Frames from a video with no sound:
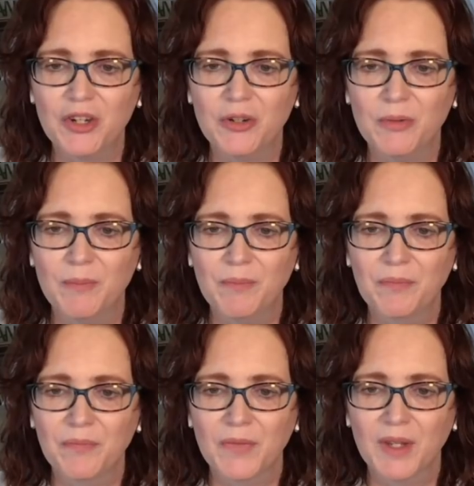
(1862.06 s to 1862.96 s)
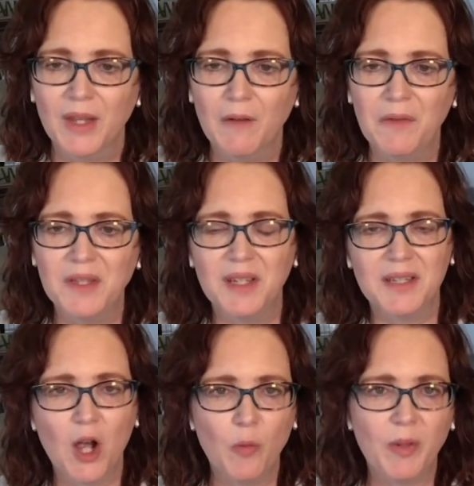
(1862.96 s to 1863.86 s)
you. If this is
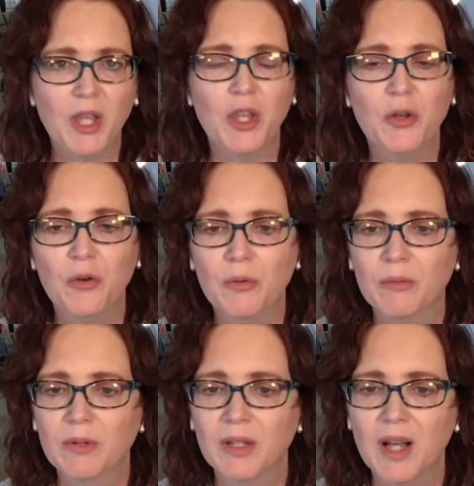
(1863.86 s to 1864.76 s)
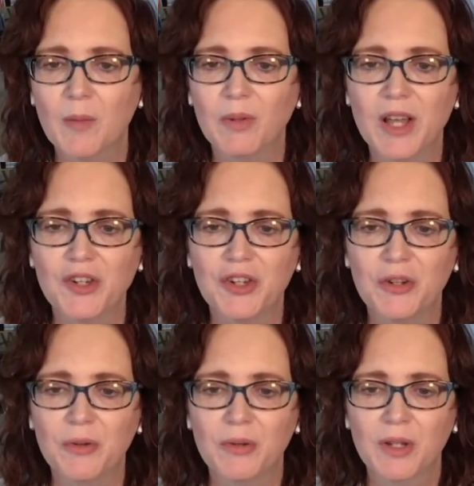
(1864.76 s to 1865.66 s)
helping you, God bless
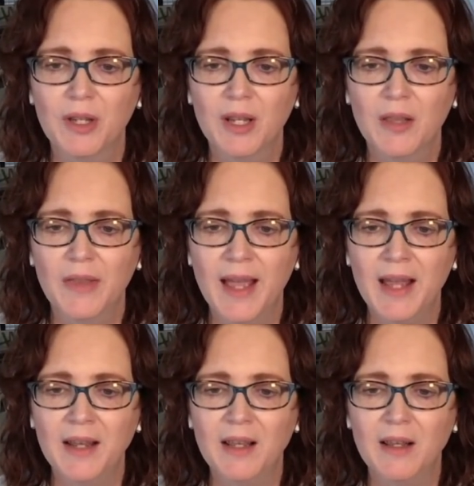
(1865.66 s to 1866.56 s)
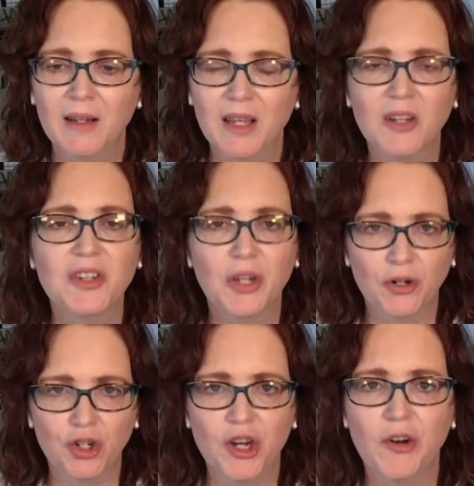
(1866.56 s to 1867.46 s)
you. Then consider
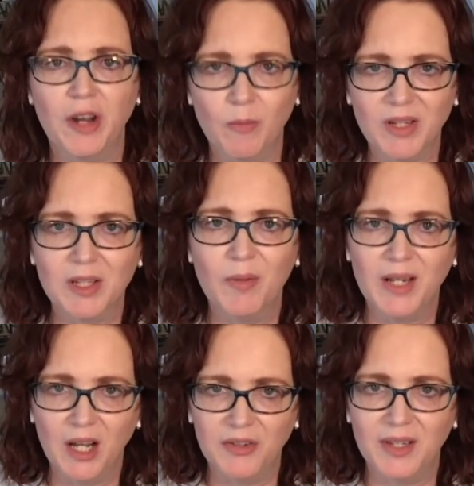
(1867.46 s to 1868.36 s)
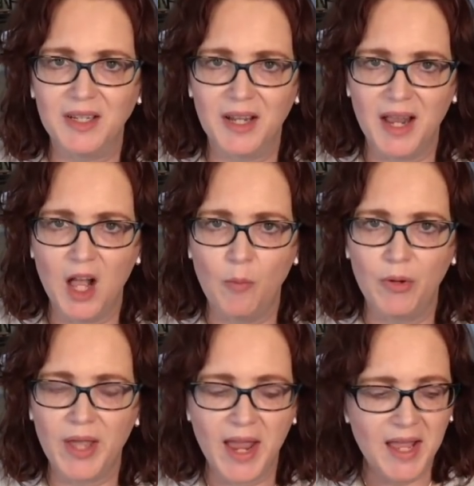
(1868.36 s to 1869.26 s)
sharing it with somebody else that is going to help,
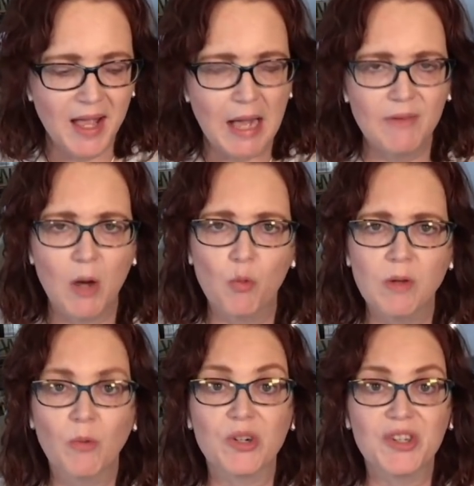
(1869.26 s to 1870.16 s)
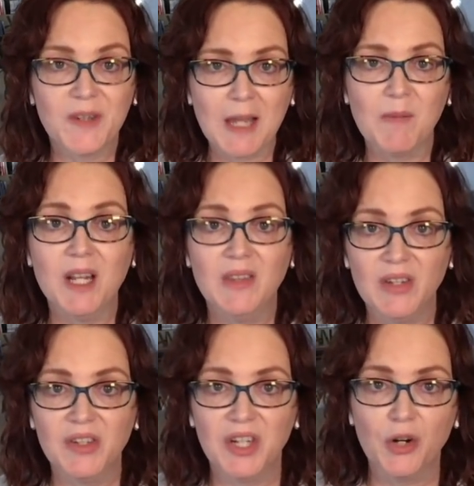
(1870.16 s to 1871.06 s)
okay? I've got one more segment in
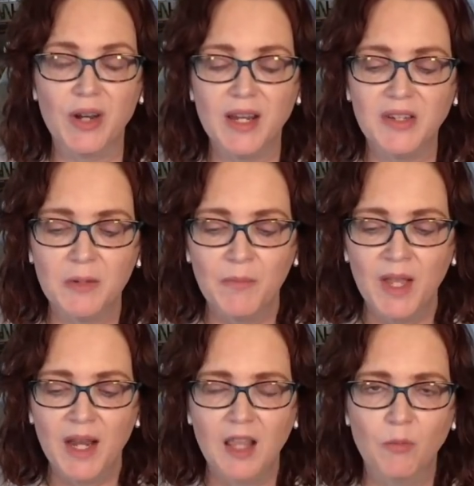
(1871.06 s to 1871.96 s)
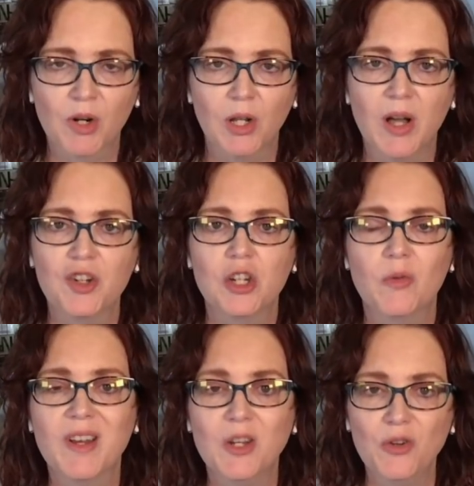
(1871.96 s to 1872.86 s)
this series, and then we're going to launch into
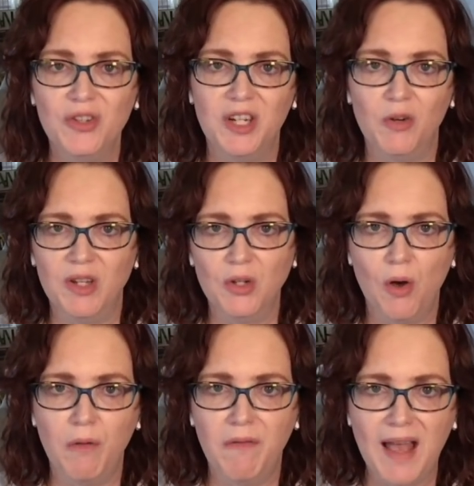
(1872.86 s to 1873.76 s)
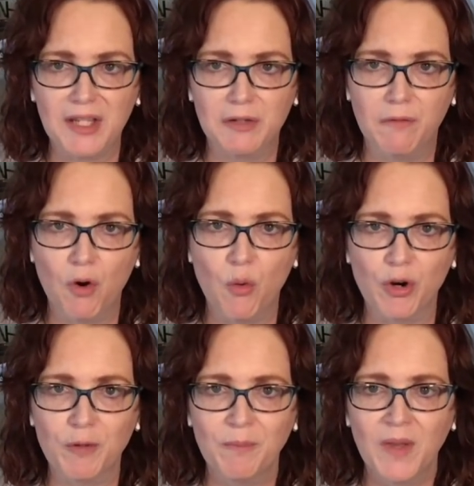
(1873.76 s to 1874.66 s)
a new series called Fast
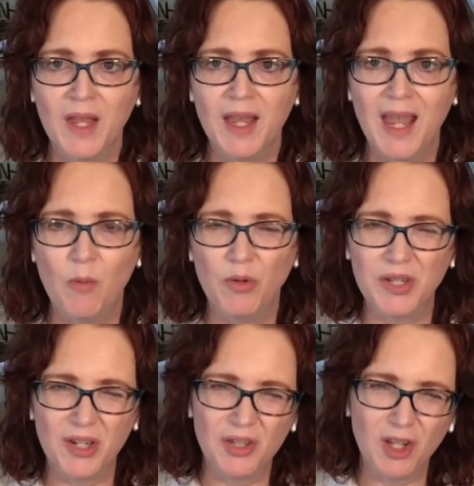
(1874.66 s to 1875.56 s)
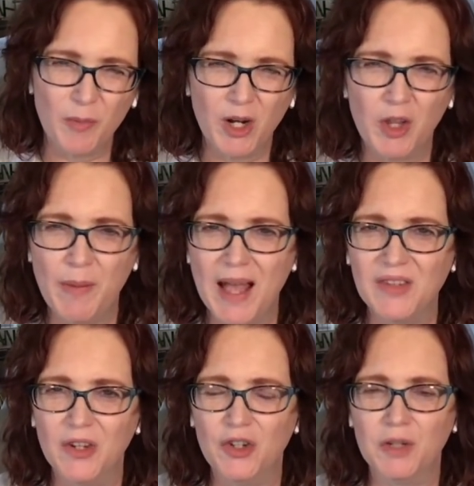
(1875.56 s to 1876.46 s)
Forward. And we'll touch a little bit on the past
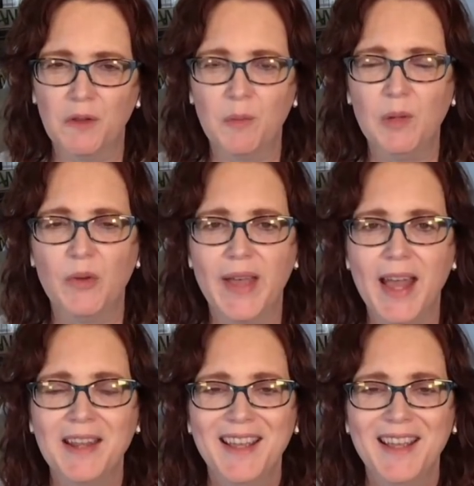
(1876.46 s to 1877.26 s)
there just for the people that